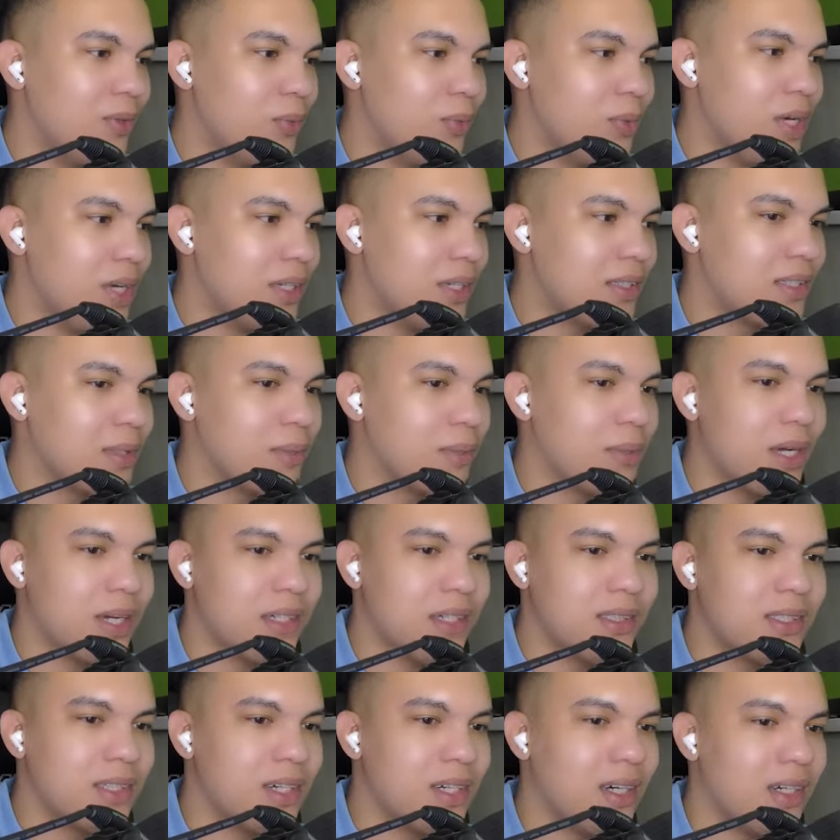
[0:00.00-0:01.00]
We got some
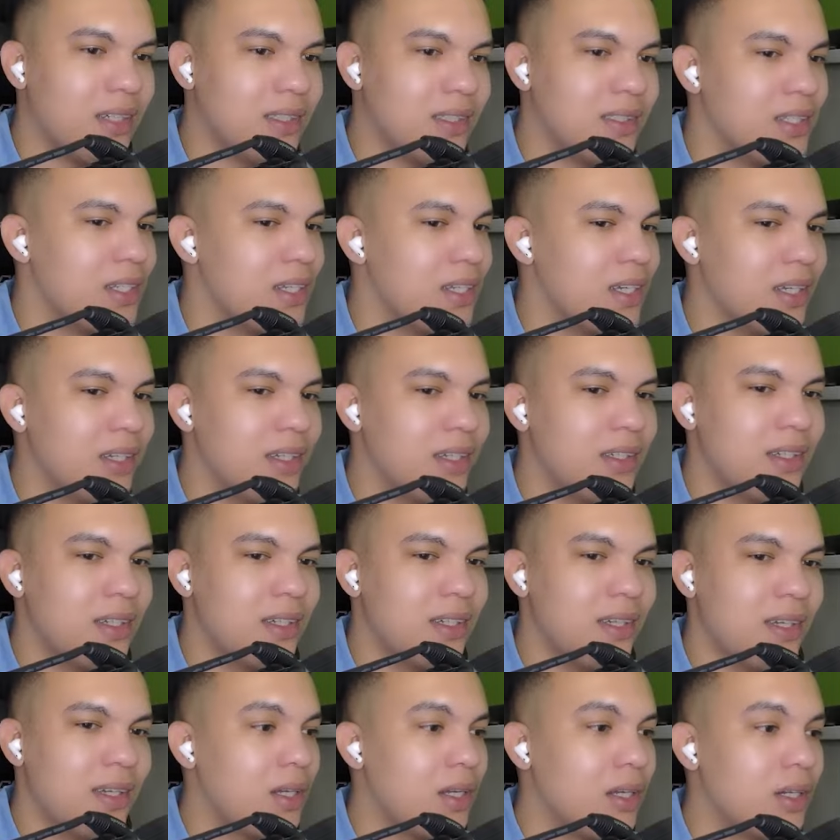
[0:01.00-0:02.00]
nice cars here.
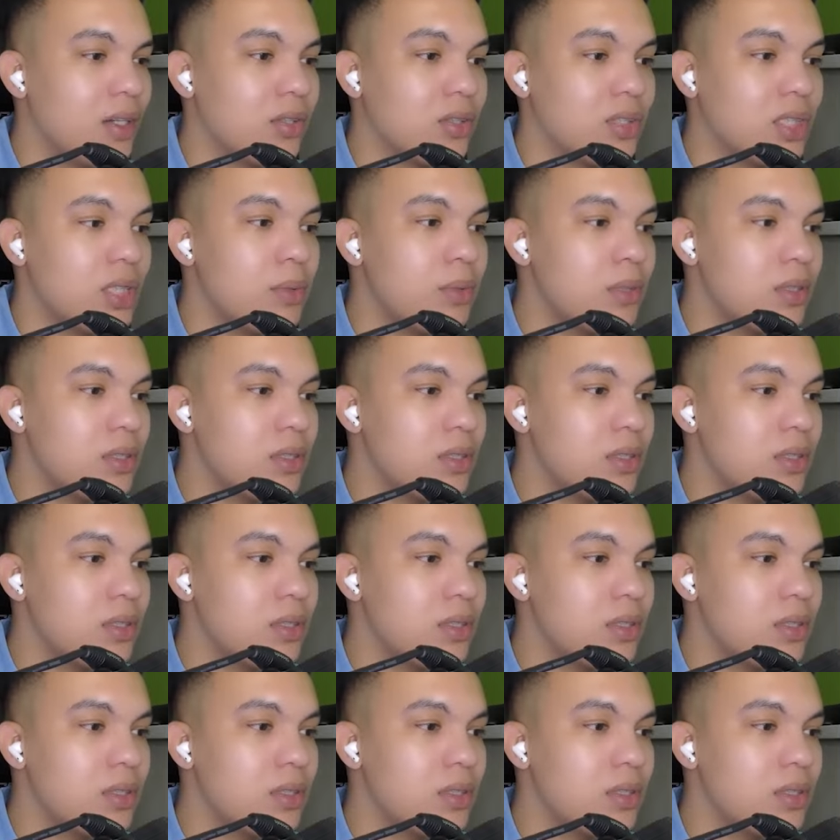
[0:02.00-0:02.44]
Now some